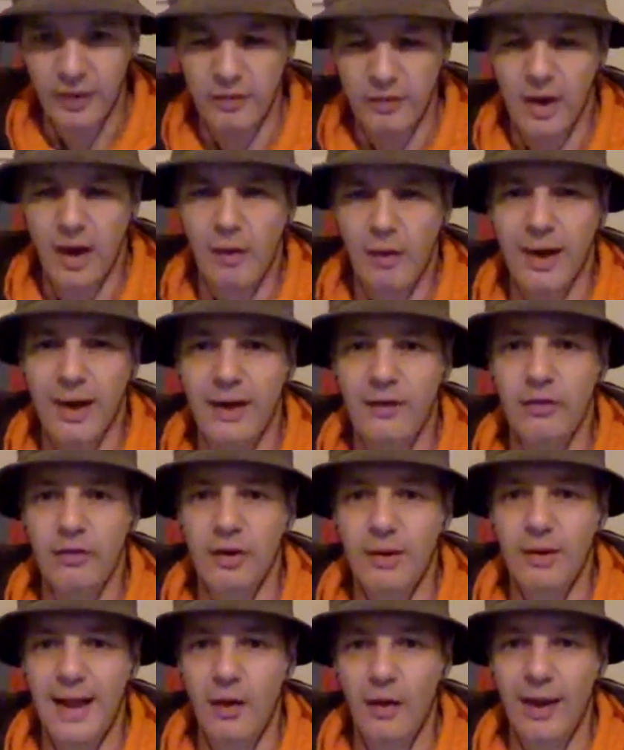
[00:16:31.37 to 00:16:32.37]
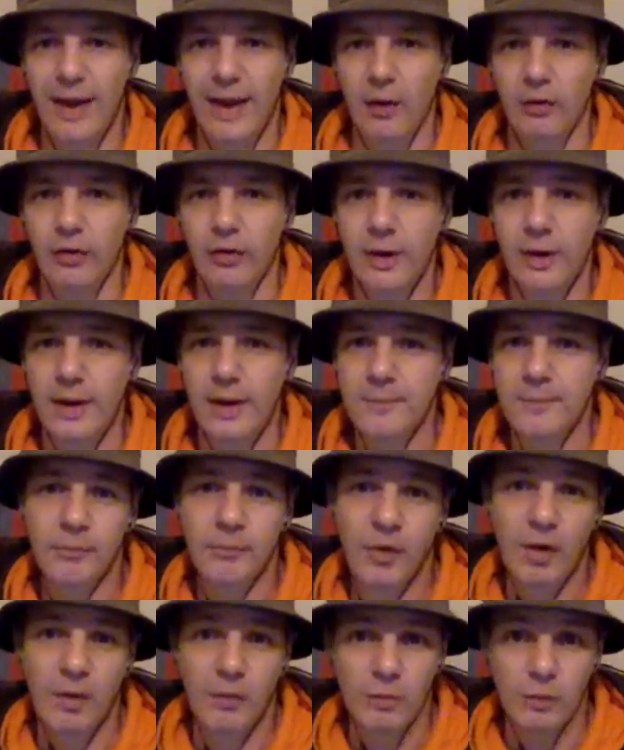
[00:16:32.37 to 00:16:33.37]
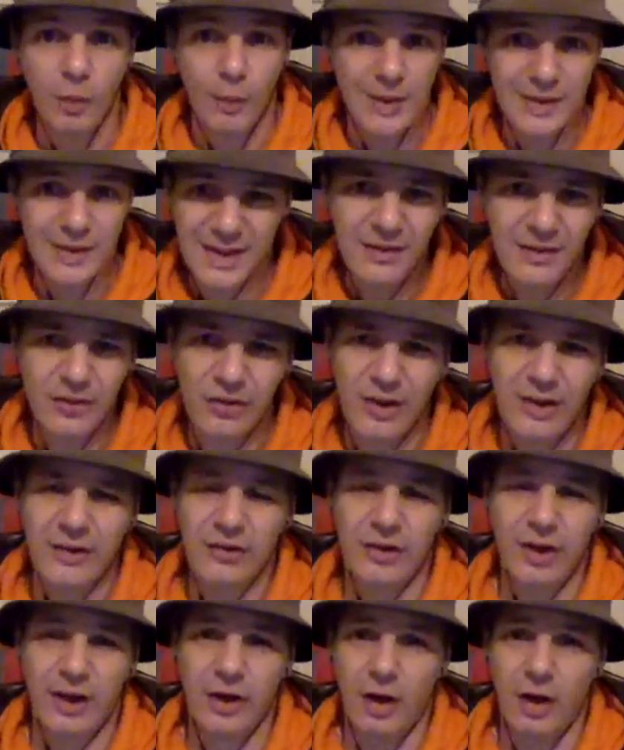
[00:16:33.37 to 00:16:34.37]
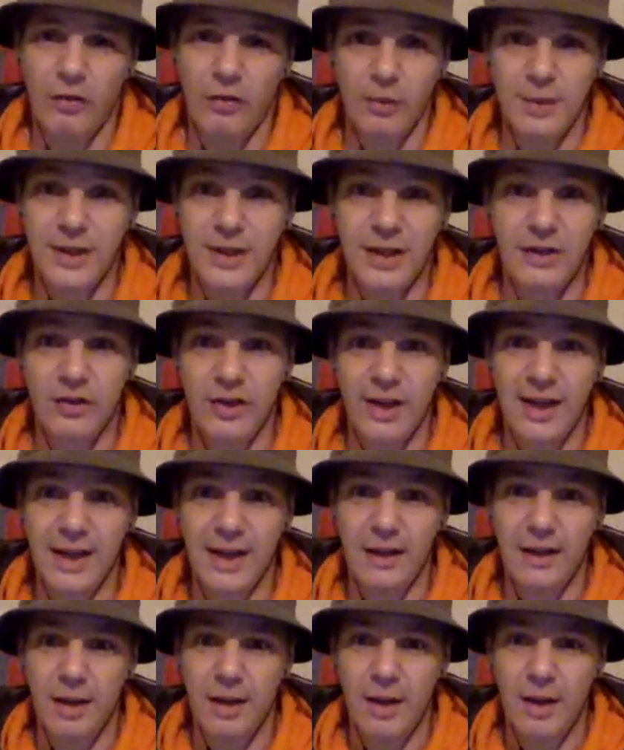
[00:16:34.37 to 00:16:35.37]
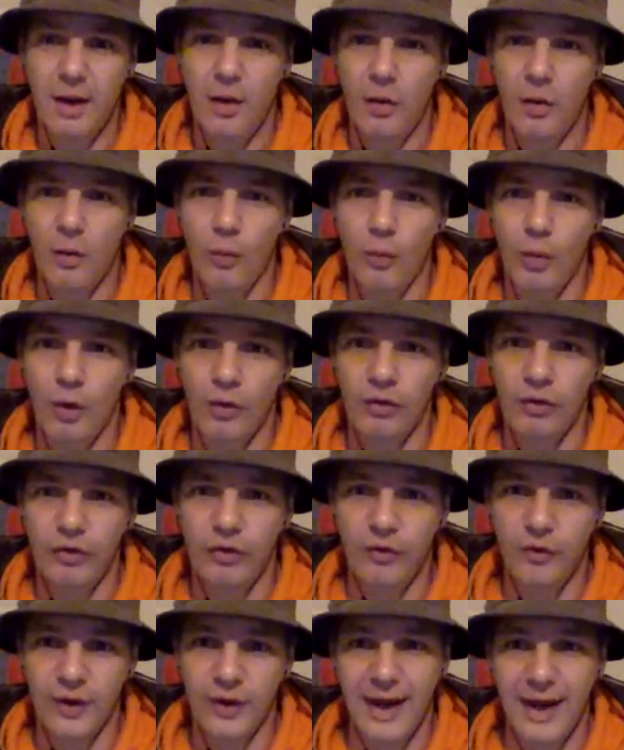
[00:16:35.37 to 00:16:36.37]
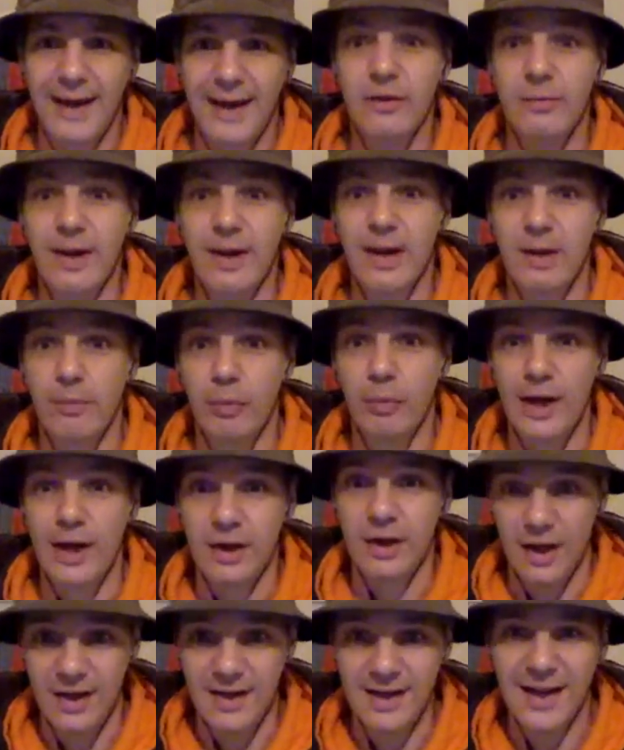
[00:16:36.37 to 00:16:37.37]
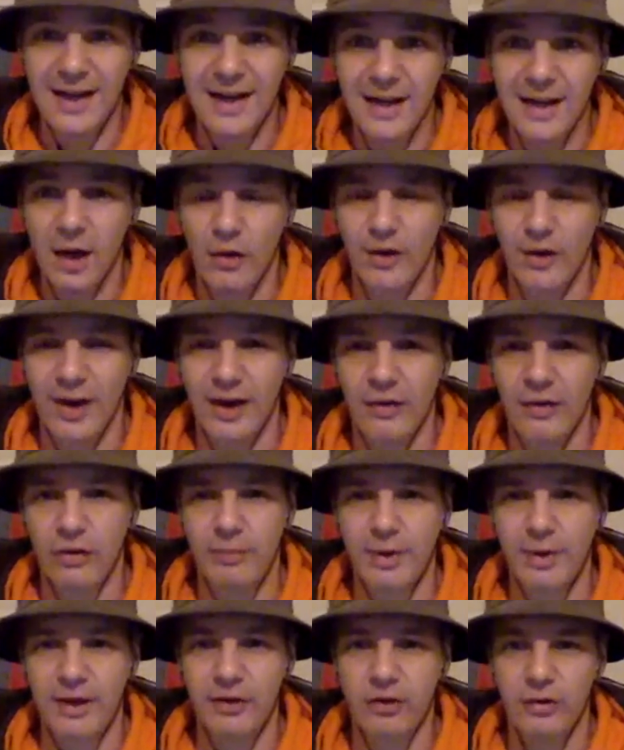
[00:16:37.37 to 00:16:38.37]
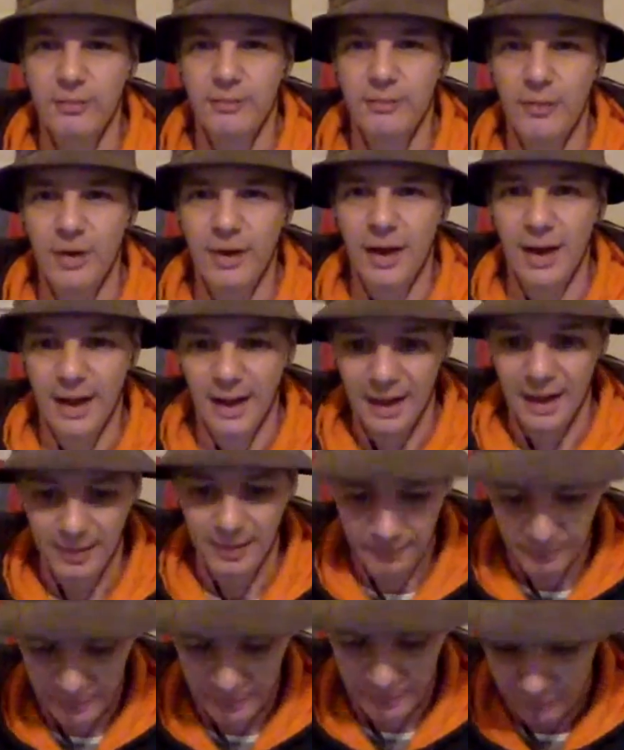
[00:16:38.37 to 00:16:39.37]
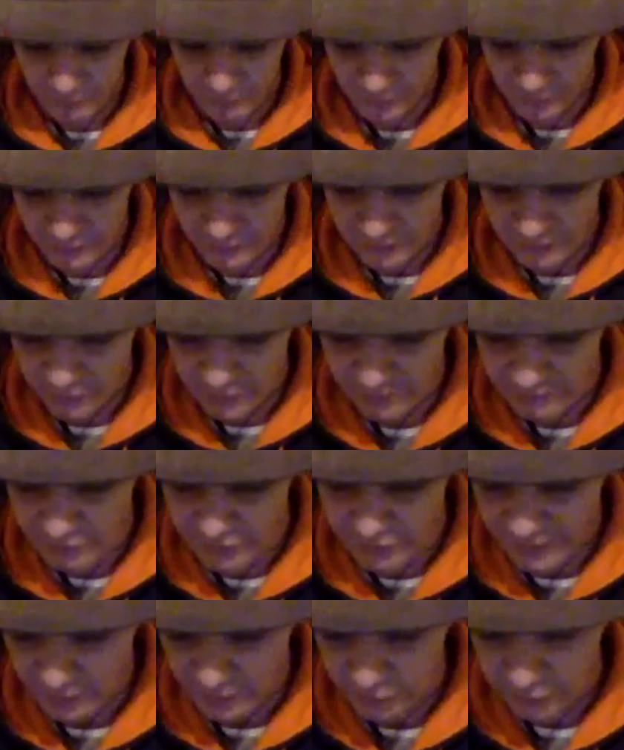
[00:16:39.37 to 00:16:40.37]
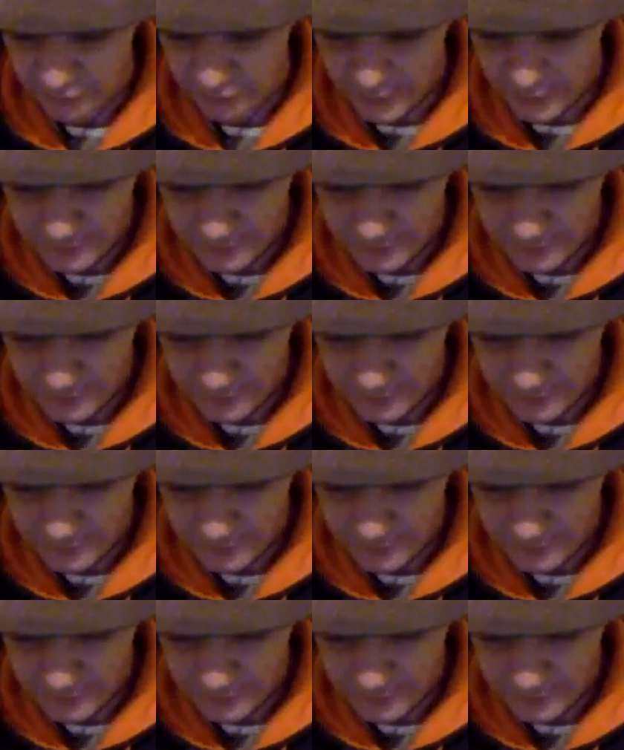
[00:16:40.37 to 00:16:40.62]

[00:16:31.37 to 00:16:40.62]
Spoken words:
Hurricanes held out. What we didn't see in the second half that we did see here was the Canes make a break and nearly go the length of the pitch for themselves.